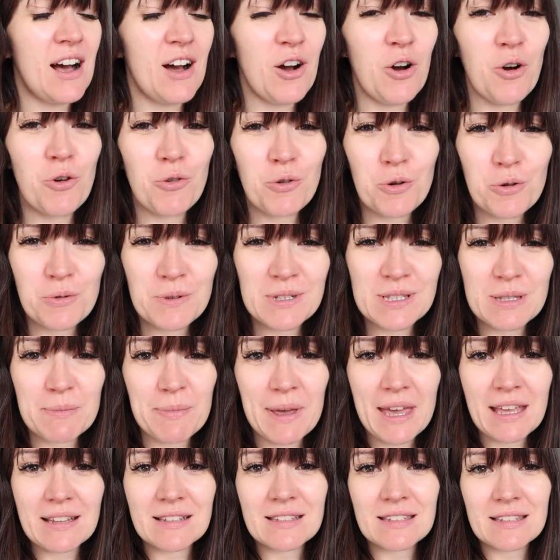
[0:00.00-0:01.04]
are always the
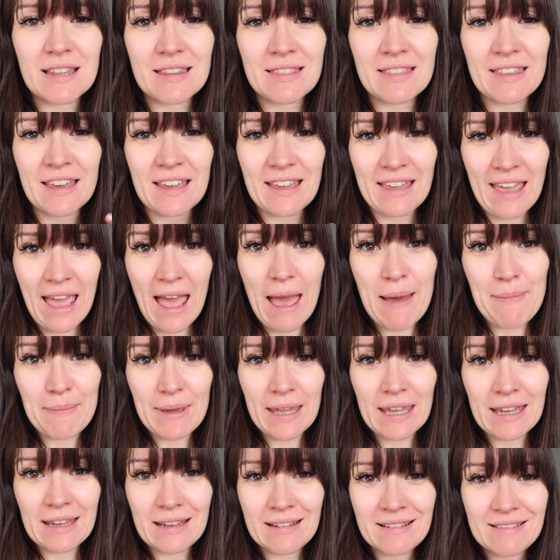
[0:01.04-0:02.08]
bits that get
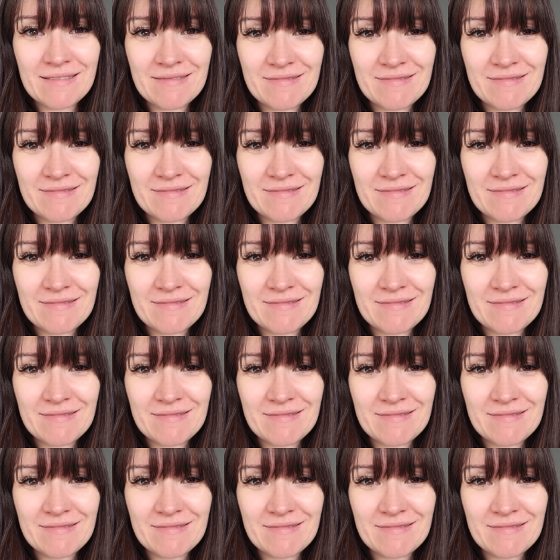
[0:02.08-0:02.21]
me.